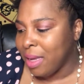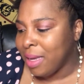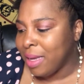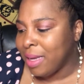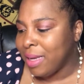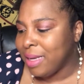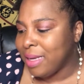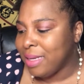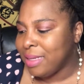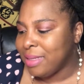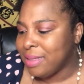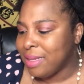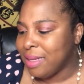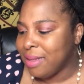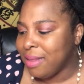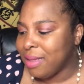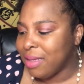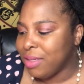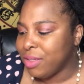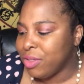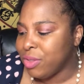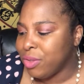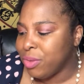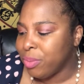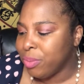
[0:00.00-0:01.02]
He said
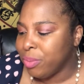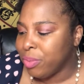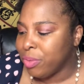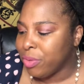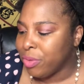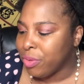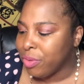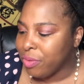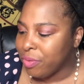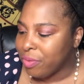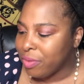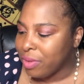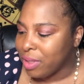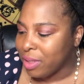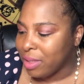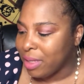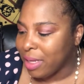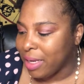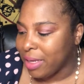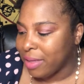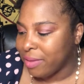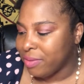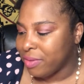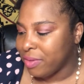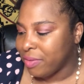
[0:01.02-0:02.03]
that to improve the
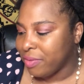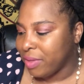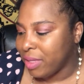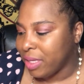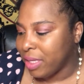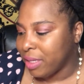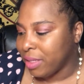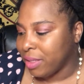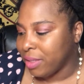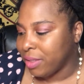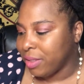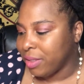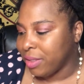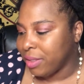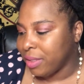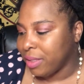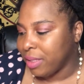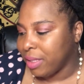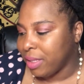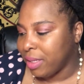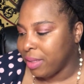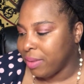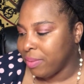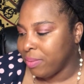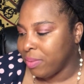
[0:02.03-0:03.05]
lives of the
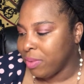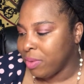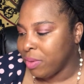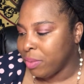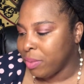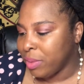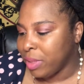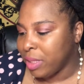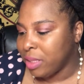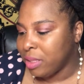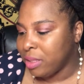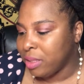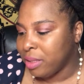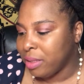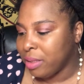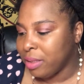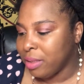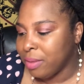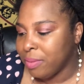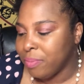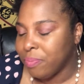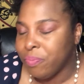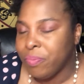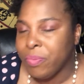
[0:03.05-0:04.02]
elderly, we should